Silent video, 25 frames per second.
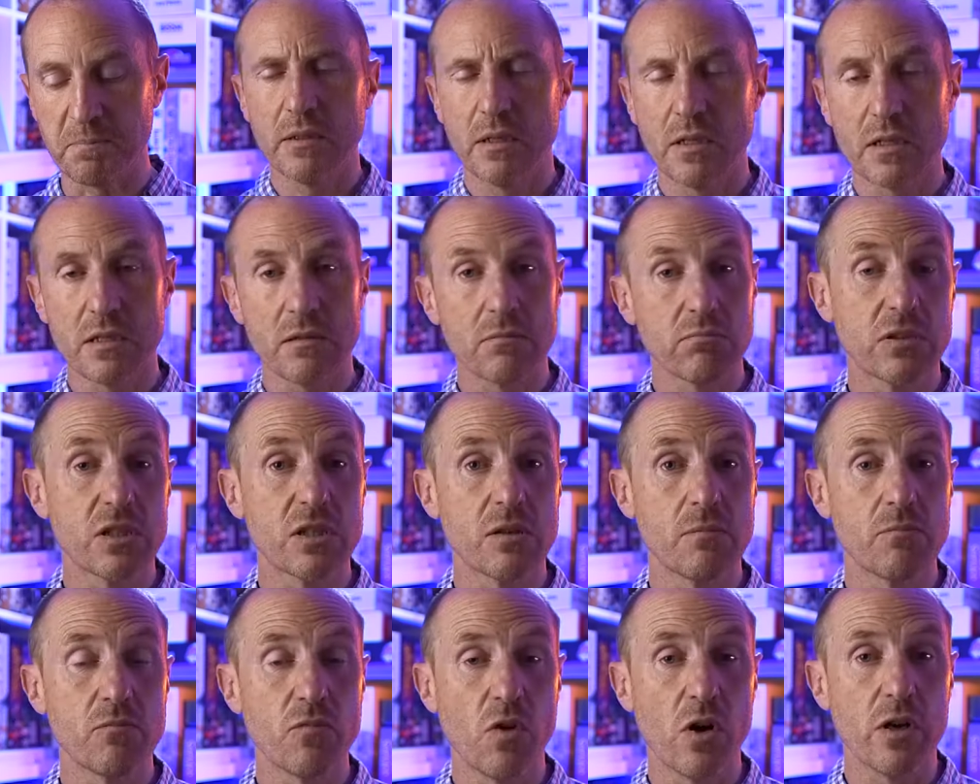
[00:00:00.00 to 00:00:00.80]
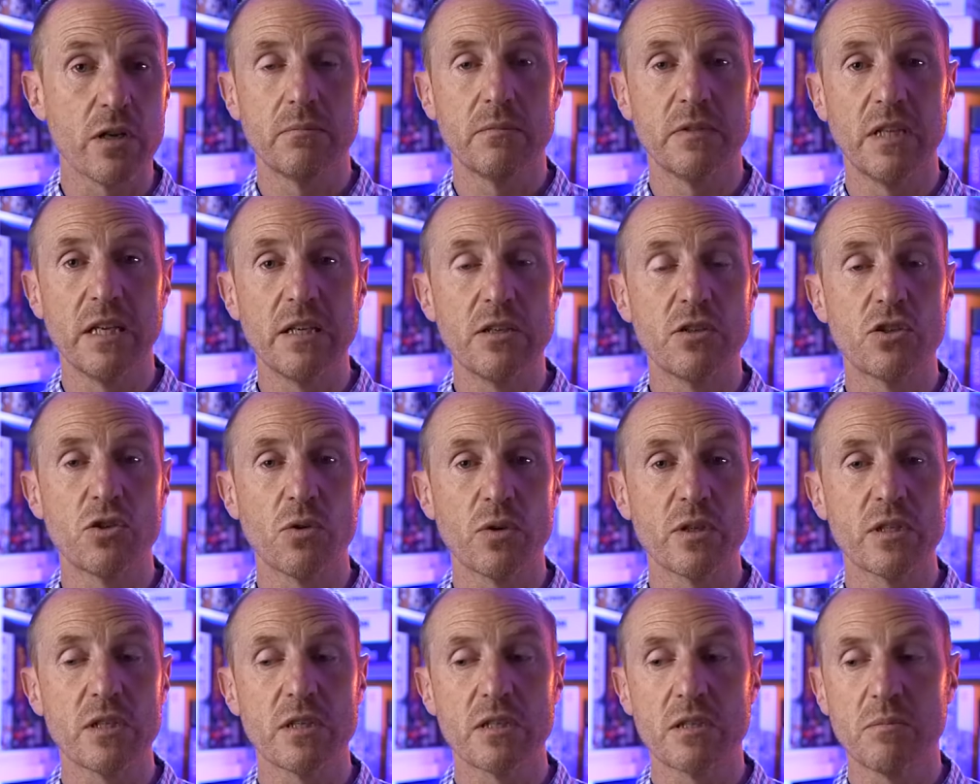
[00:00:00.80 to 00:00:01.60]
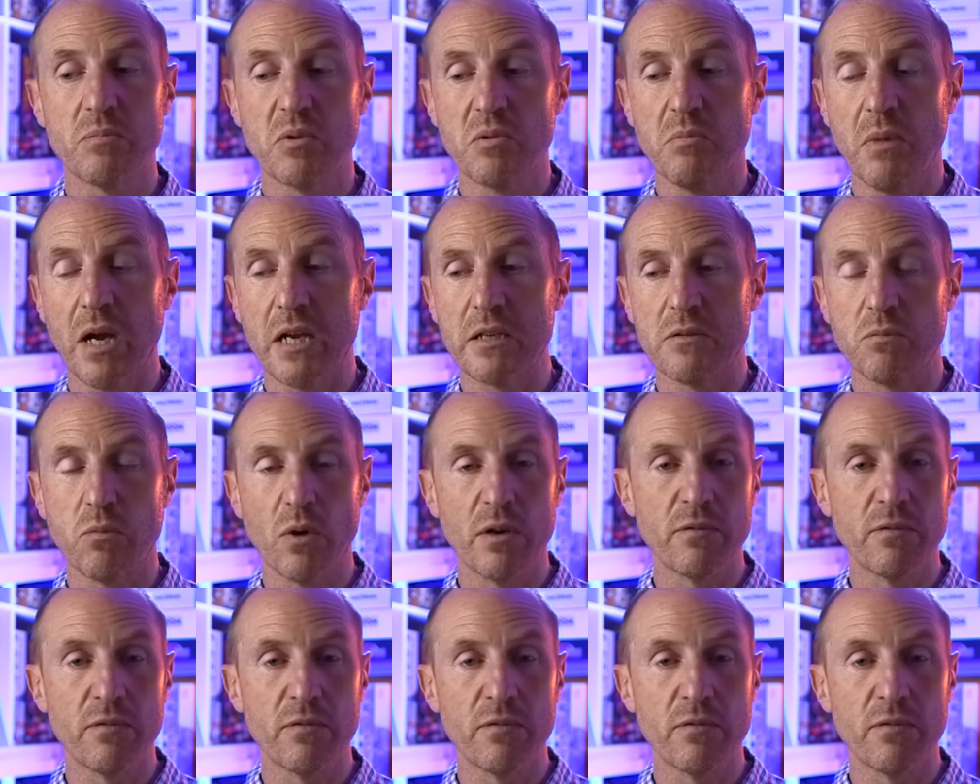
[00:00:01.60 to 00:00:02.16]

There's some right neat choices to be made,